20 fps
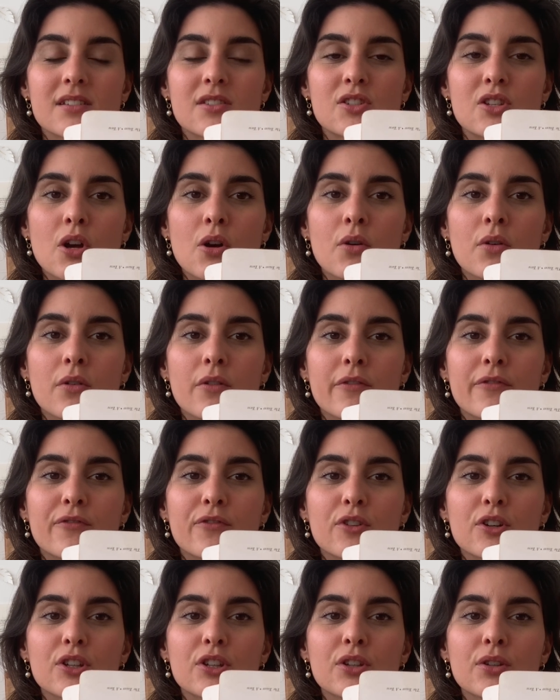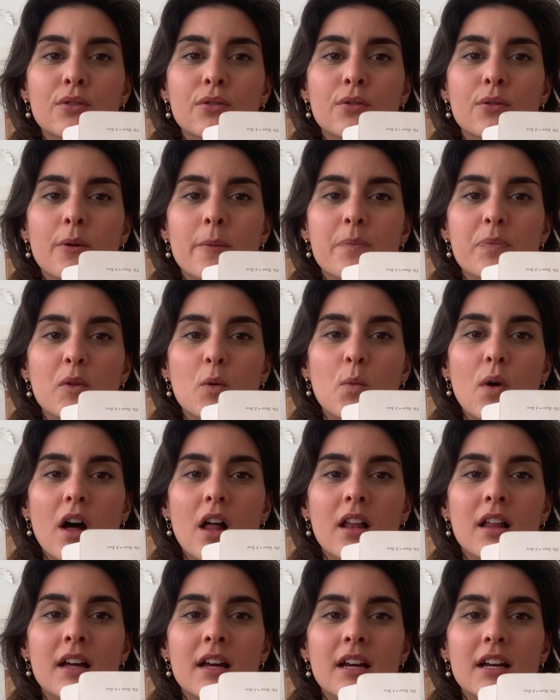So for you,
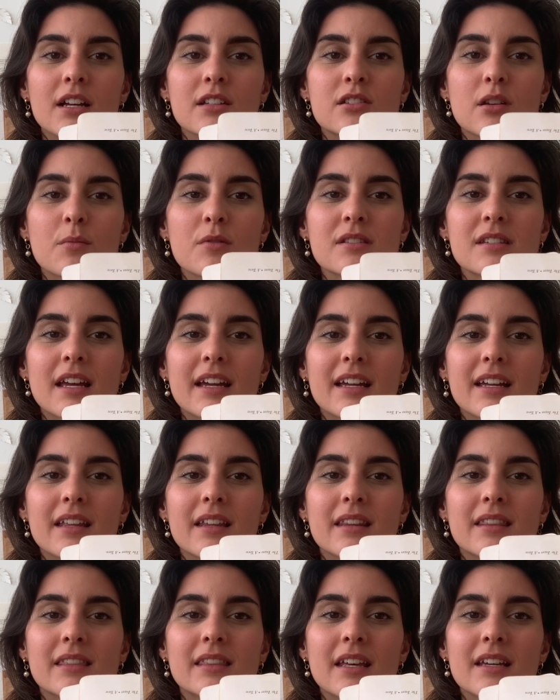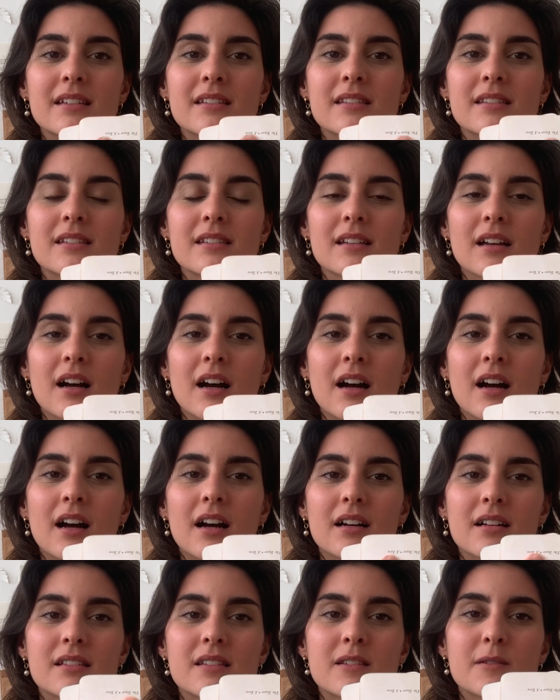well, it's almost like this
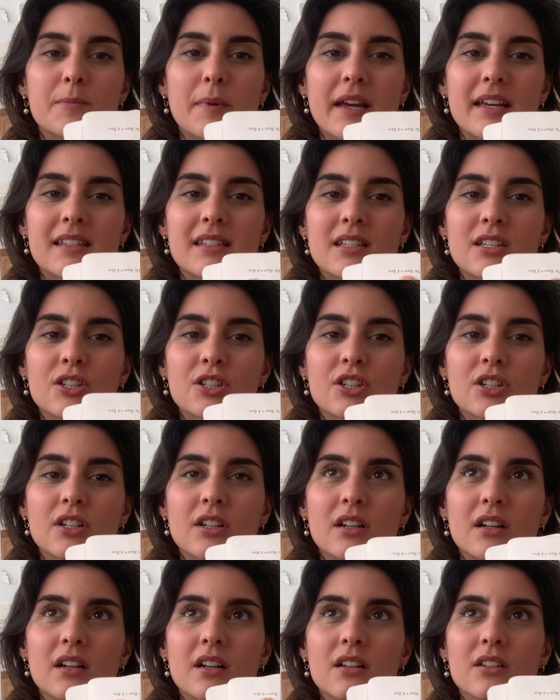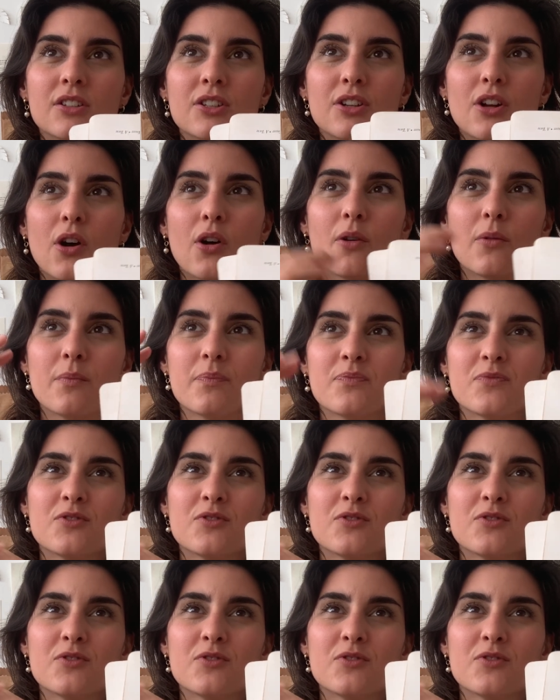space here, you know,